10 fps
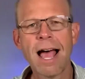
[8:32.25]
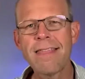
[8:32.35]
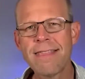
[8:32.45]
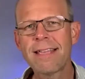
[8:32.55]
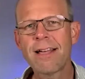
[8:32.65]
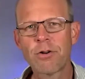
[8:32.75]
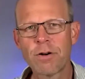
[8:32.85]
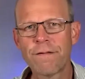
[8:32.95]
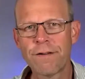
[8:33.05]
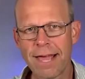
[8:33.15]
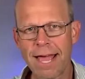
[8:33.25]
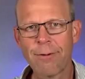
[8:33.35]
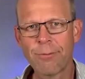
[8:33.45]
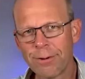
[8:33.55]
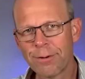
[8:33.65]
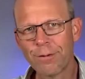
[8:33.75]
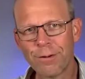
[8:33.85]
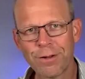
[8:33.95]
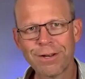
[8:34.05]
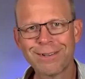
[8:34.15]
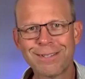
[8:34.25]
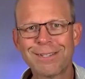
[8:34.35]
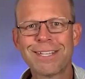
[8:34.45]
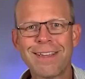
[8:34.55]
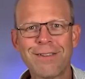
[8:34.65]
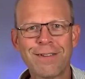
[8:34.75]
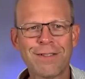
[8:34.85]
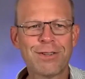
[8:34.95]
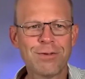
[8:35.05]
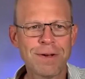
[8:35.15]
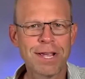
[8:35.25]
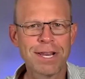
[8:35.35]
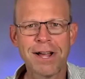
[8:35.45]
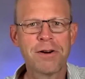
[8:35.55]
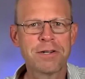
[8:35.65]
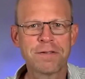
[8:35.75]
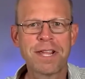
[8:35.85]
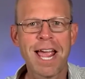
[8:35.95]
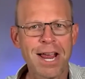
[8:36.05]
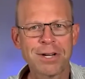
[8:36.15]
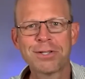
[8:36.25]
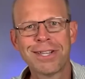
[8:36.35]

I think I'll go for that one over the saving of the two million dollars of cash.